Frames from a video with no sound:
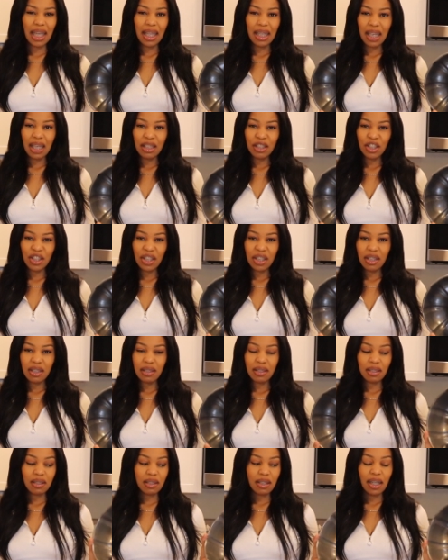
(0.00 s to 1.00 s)
10
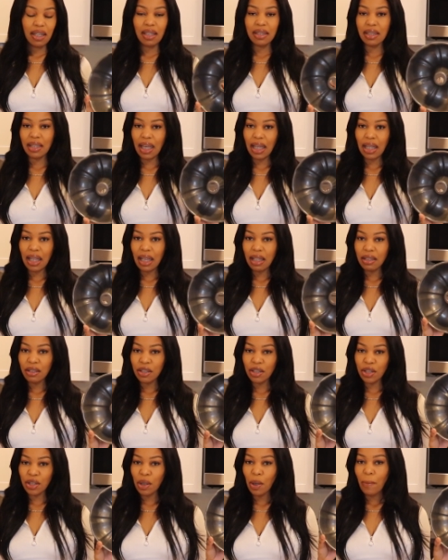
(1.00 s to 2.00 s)
inches in a 10-inch
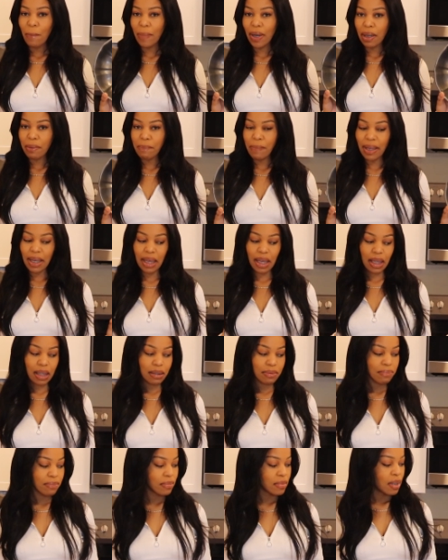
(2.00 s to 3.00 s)
bun
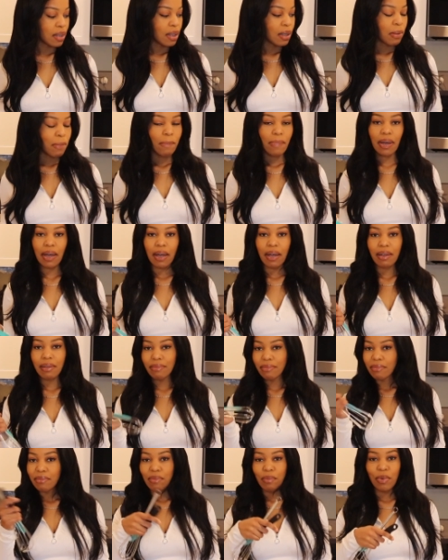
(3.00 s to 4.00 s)
pan. But
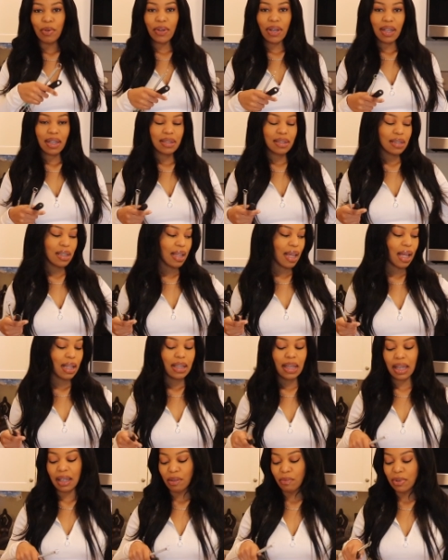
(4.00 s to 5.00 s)
we'll get into that
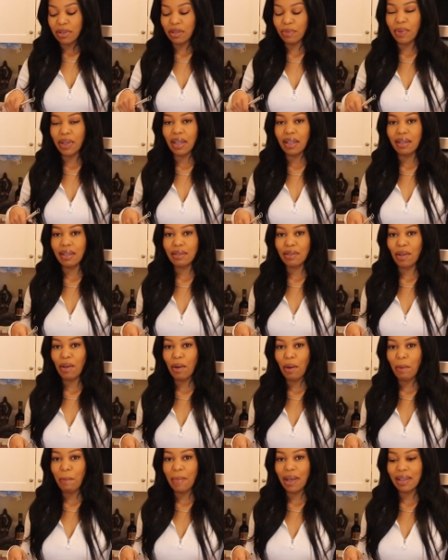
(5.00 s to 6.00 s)
later once we get this
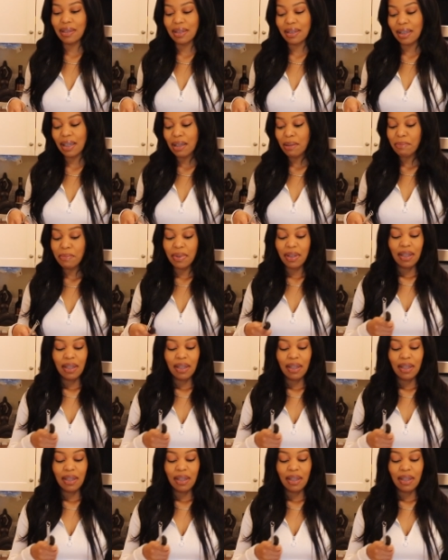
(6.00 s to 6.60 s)
all mixed up.